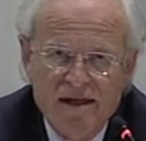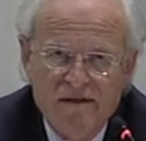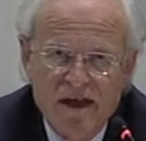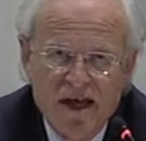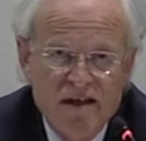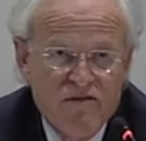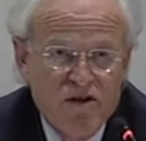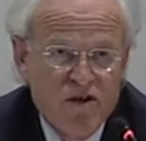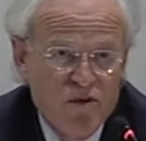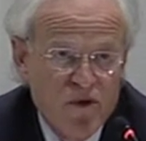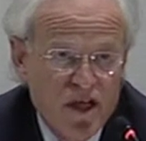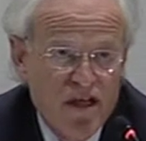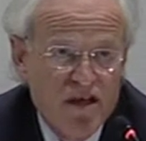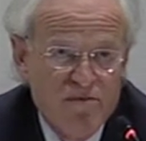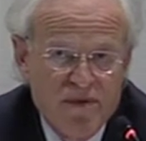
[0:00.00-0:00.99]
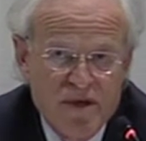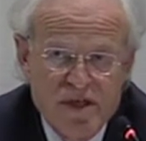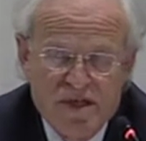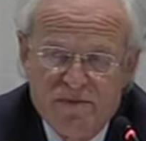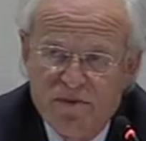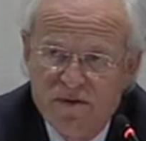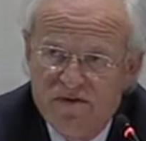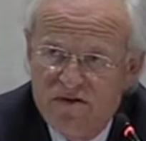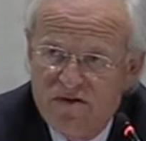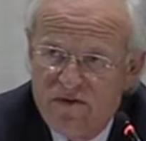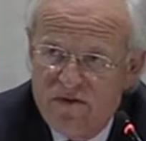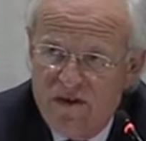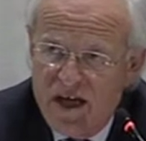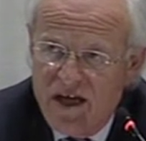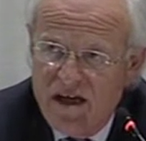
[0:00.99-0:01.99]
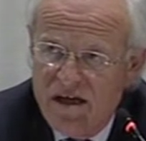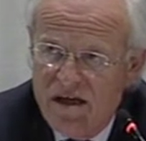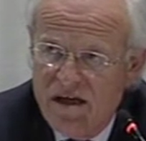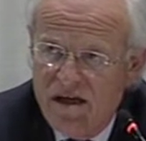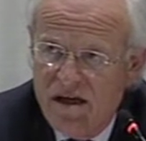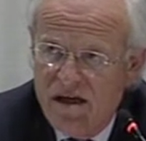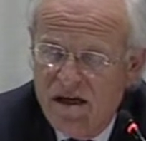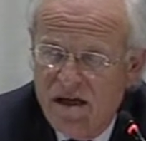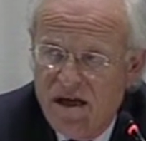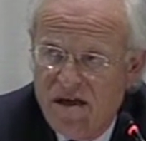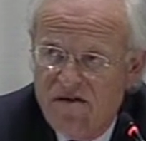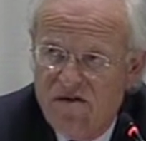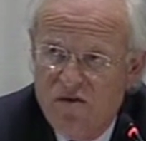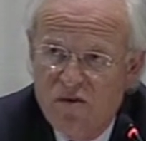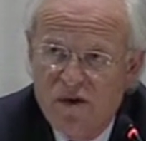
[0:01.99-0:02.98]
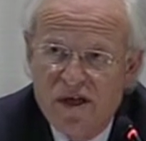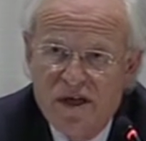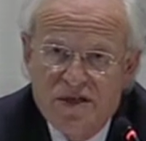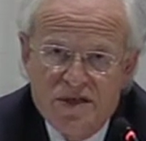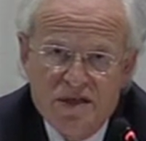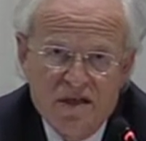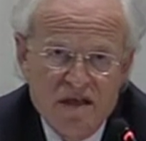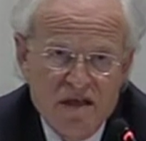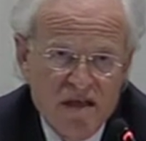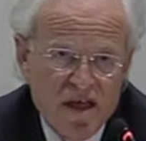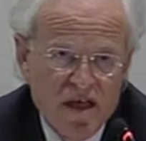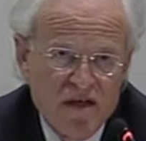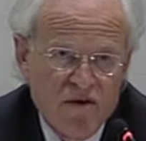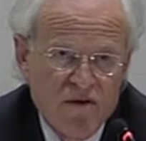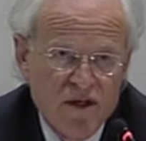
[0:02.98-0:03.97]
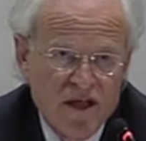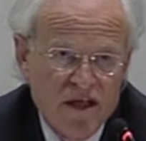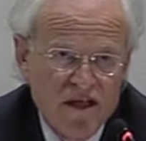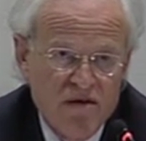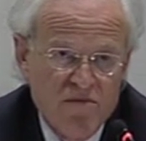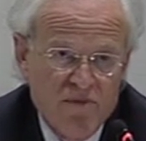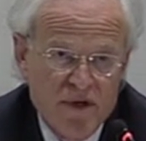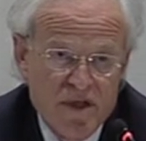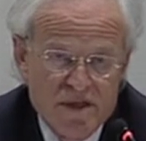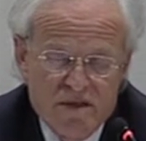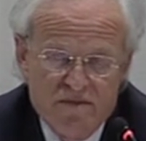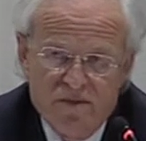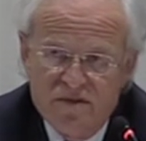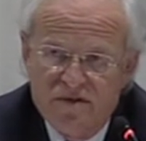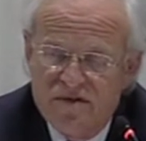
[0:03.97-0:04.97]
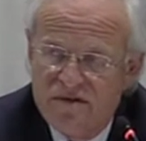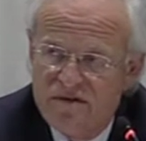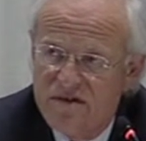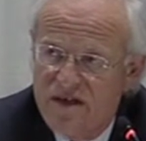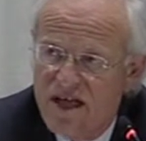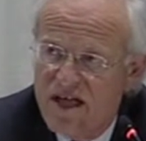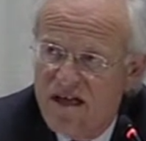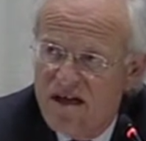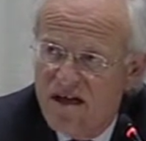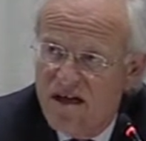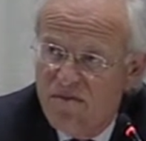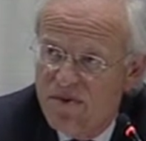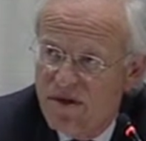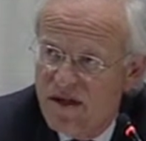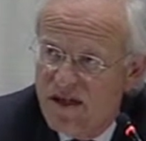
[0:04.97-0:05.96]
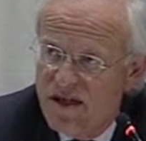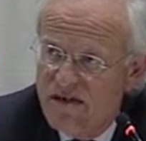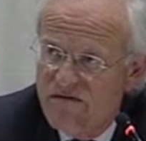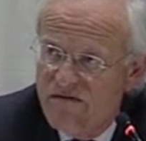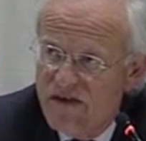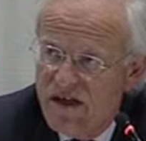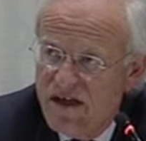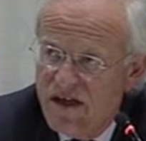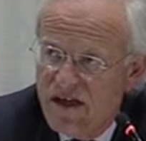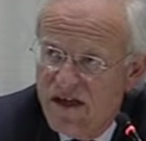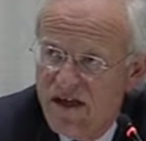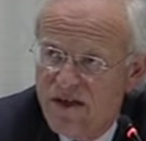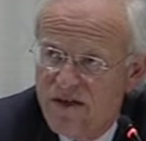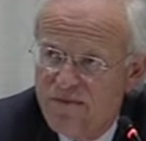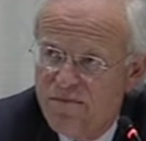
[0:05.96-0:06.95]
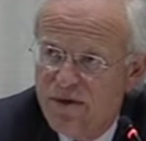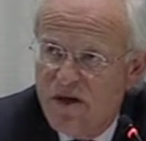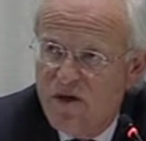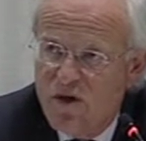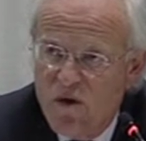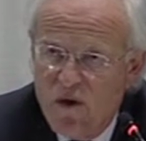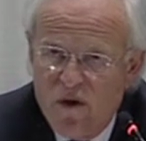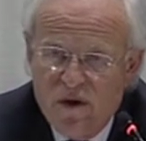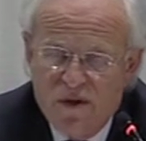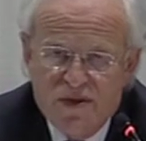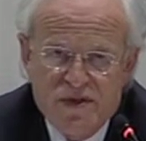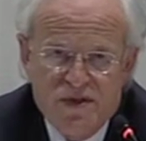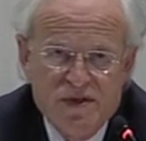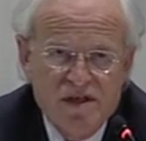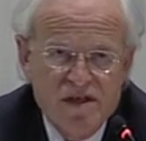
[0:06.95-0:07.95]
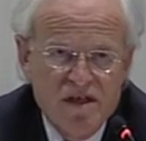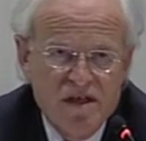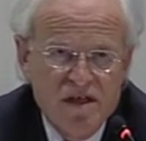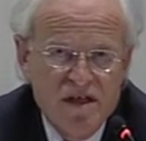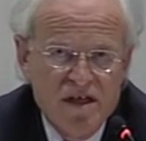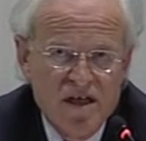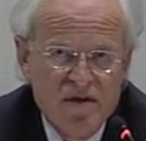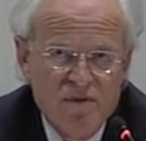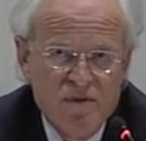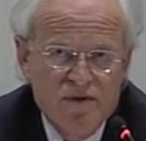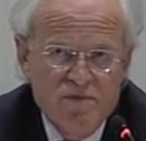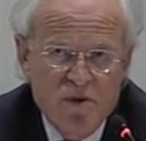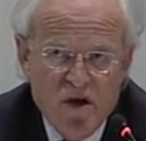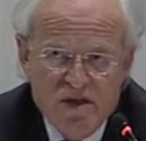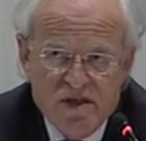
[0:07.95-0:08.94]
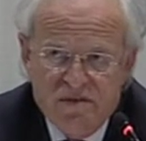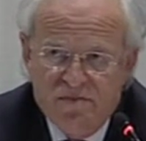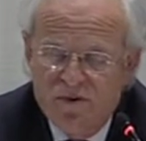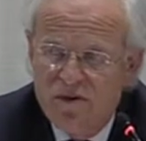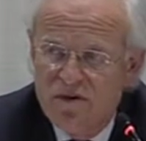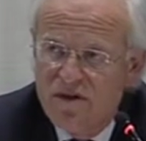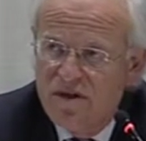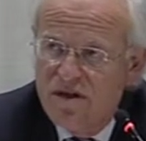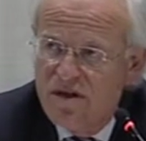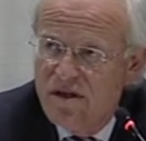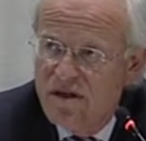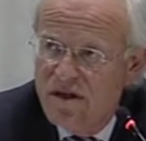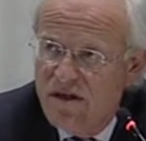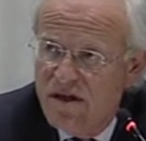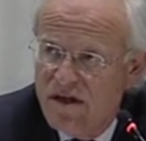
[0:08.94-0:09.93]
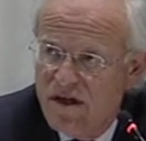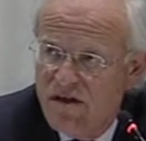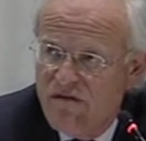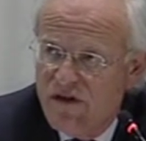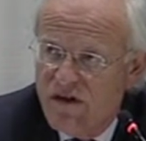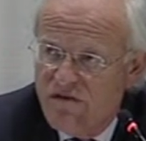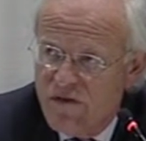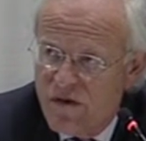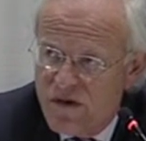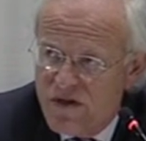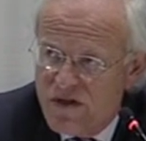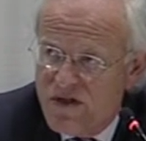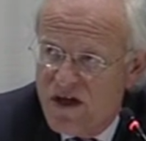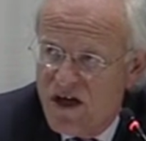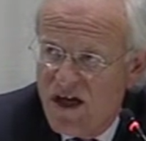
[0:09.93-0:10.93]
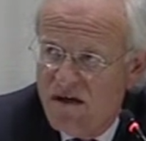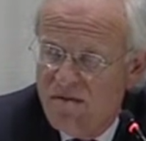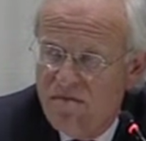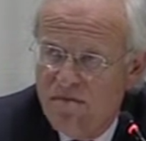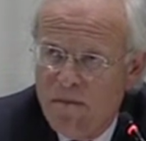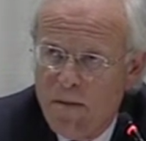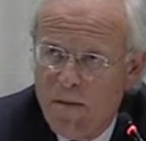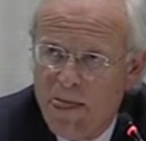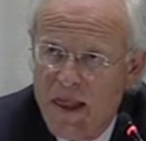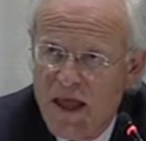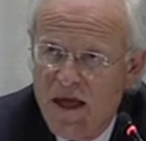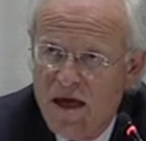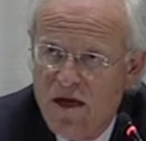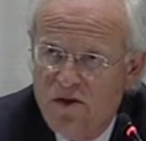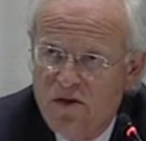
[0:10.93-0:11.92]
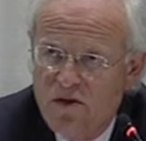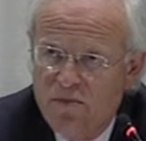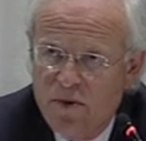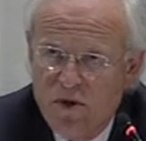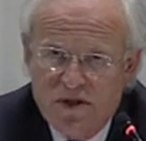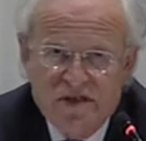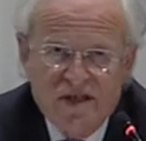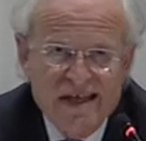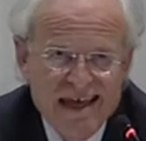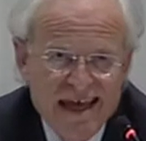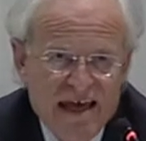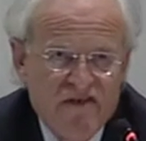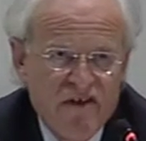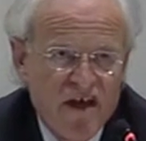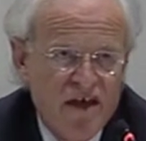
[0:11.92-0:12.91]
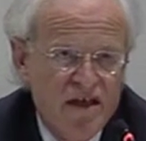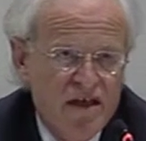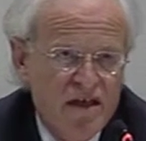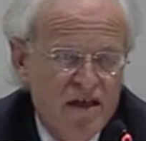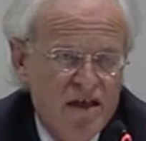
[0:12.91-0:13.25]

They have agreed in principle to do that. The reason that they agreed in principle to do that, I believe, is because it was possible for the first time to put together